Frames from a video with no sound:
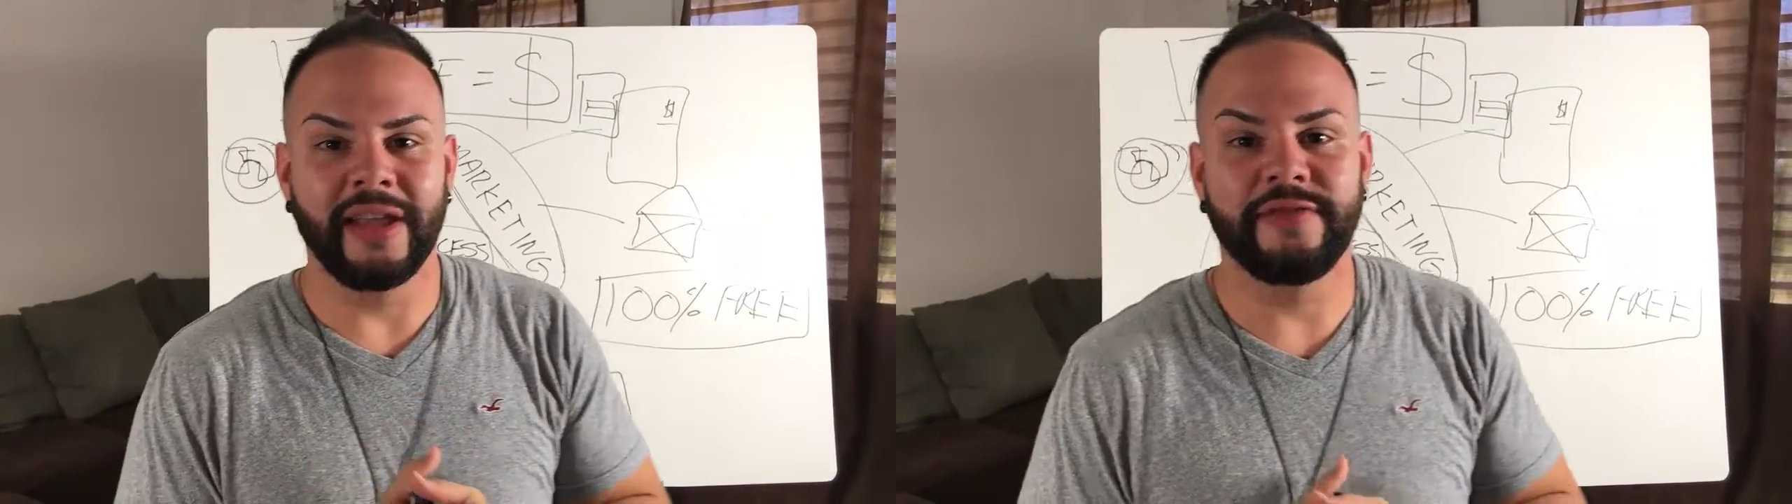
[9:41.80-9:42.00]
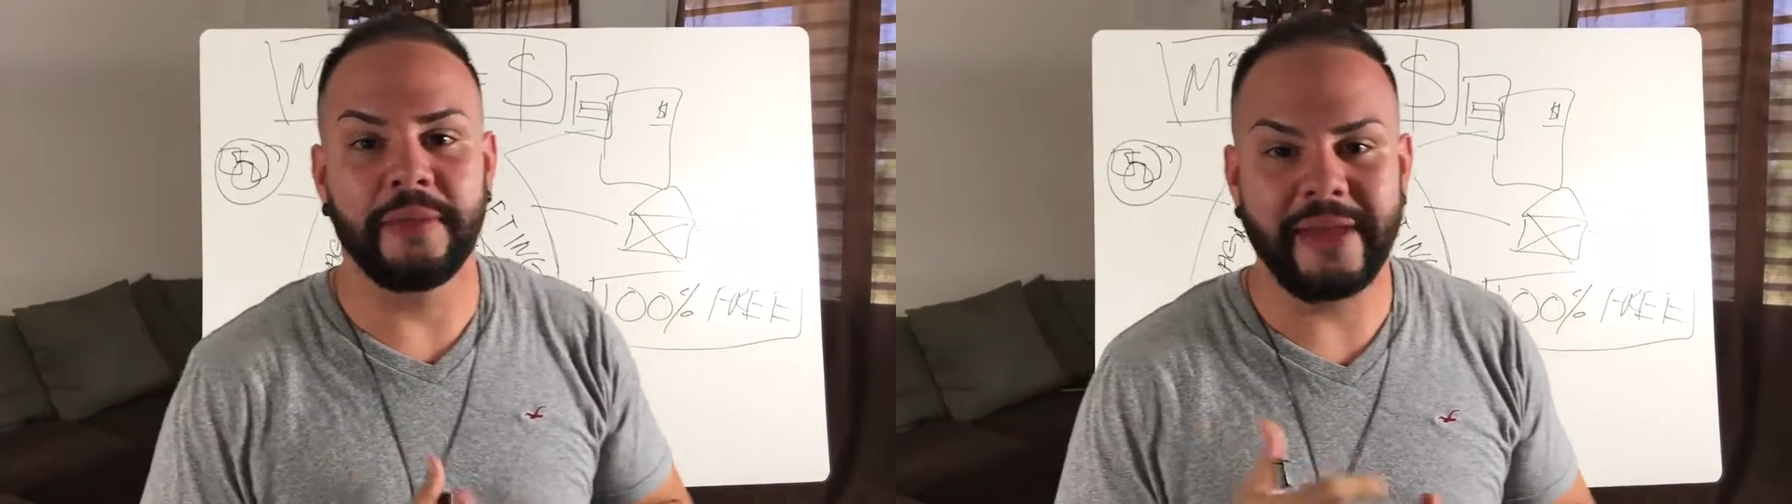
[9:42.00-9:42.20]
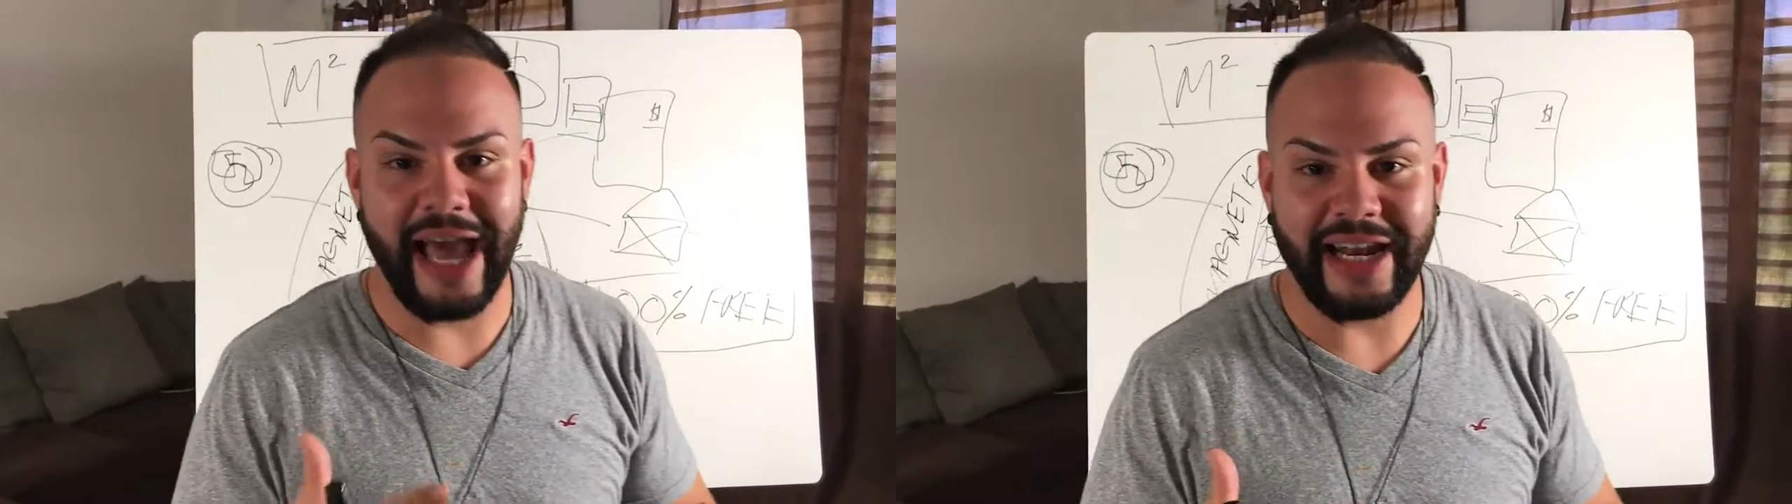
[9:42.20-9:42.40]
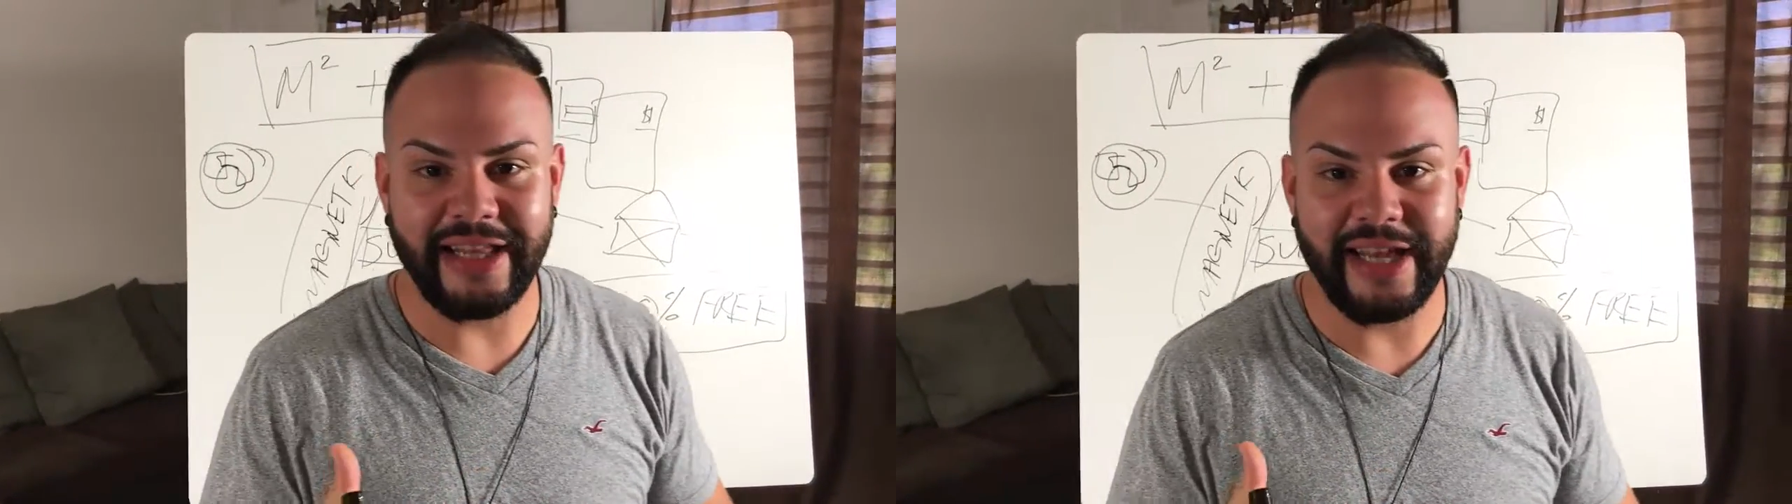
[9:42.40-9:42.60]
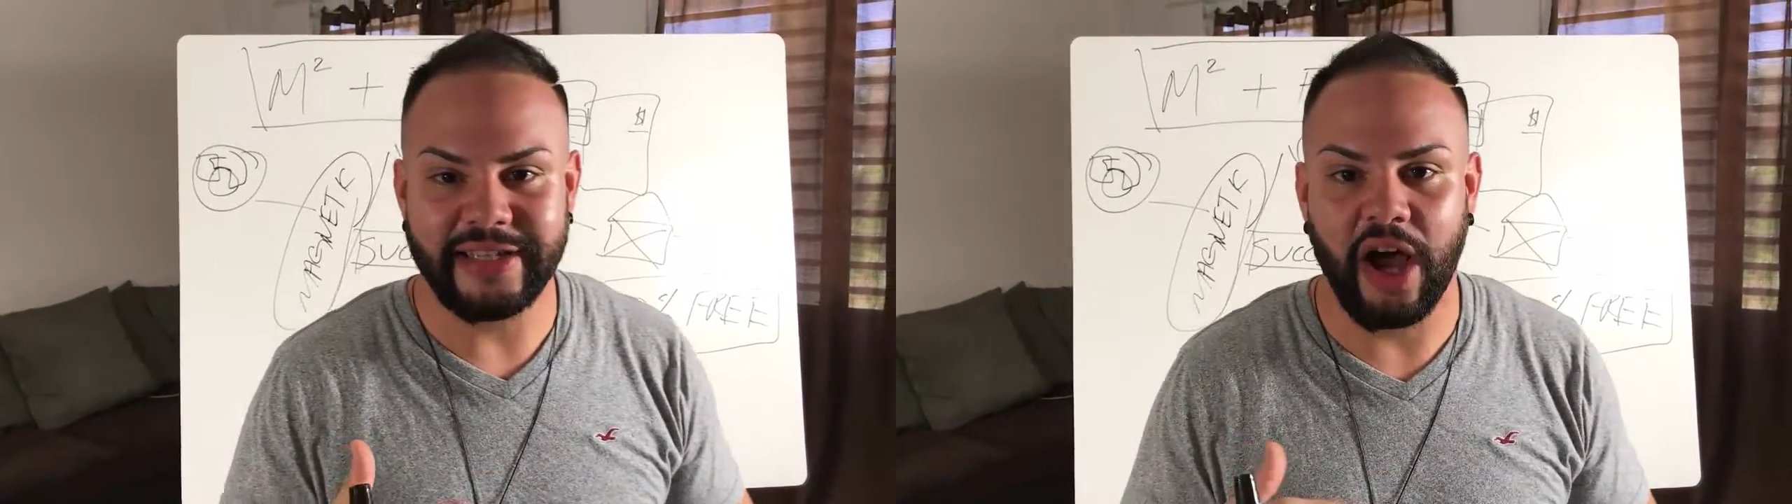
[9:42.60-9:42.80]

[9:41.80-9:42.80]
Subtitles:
It's from Danny Diaz